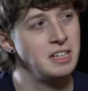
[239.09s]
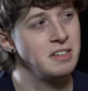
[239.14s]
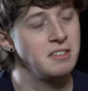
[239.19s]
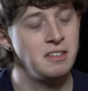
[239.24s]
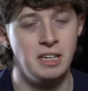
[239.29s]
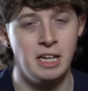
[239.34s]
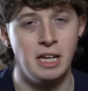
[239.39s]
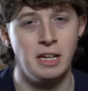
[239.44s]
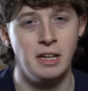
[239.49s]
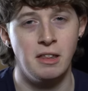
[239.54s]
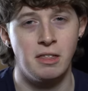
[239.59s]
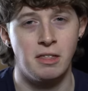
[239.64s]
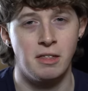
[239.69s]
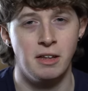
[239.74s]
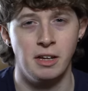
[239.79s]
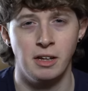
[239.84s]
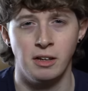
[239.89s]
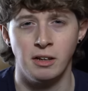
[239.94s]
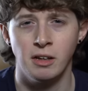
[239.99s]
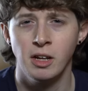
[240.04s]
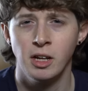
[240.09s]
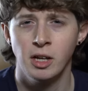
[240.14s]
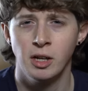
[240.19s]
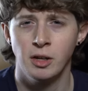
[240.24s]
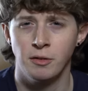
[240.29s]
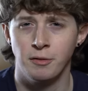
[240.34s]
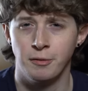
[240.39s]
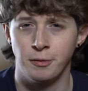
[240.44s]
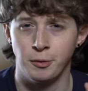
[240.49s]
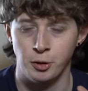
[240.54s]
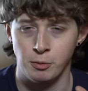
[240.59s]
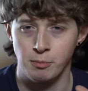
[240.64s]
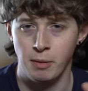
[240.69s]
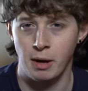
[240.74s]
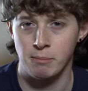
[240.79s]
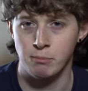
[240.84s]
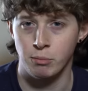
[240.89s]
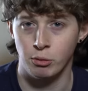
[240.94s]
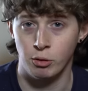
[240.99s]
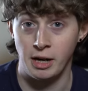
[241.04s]
isn't anything for
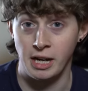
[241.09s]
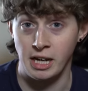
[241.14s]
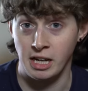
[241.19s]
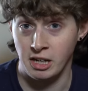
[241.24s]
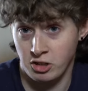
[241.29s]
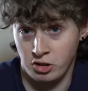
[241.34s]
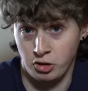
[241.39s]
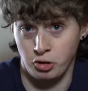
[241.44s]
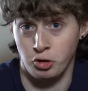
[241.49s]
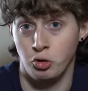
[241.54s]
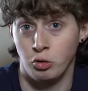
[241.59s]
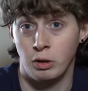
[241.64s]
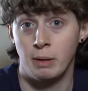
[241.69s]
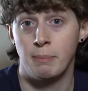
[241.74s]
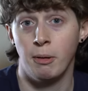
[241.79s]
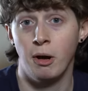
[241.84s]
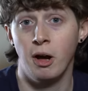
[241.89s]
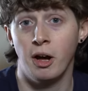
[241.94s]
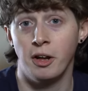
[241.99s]
my brain to grip